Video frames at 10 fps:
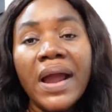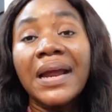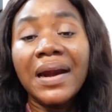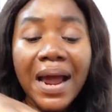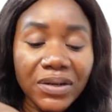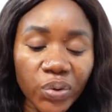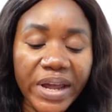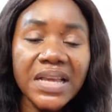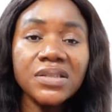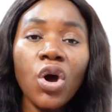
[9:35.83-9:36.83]

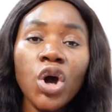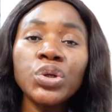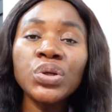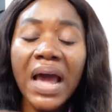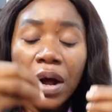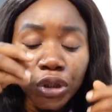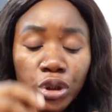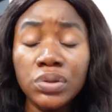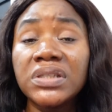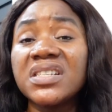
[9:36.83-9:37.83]
graduate, or you now
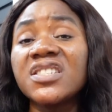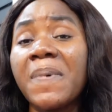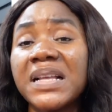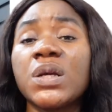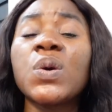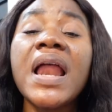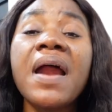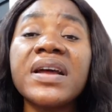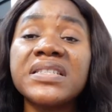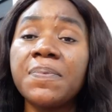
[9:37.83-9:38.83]
use this
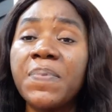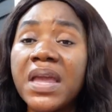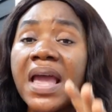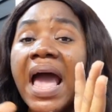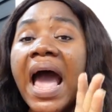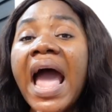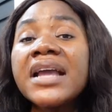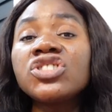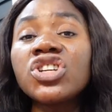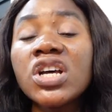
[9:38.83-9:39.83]
particular recipe
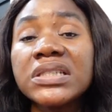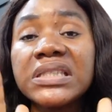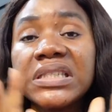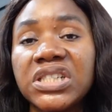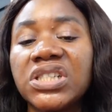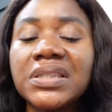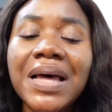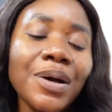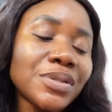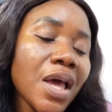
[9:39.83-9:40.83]
I just dished
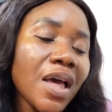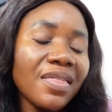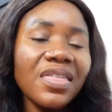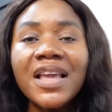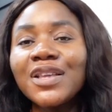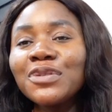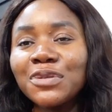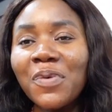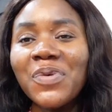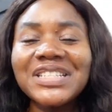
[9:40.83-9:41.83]
out. Thank you
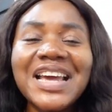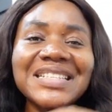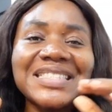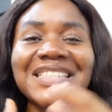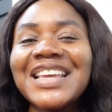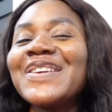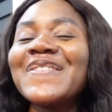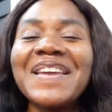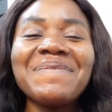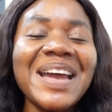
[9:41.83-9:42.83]
so much, and see
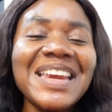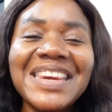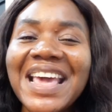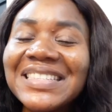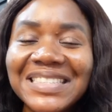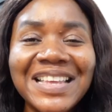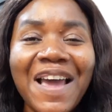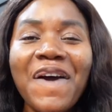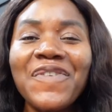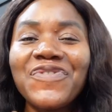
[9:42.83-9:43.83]
you in my next
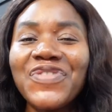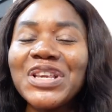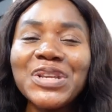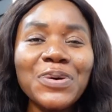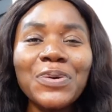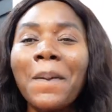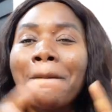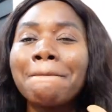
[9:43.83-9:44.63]
video.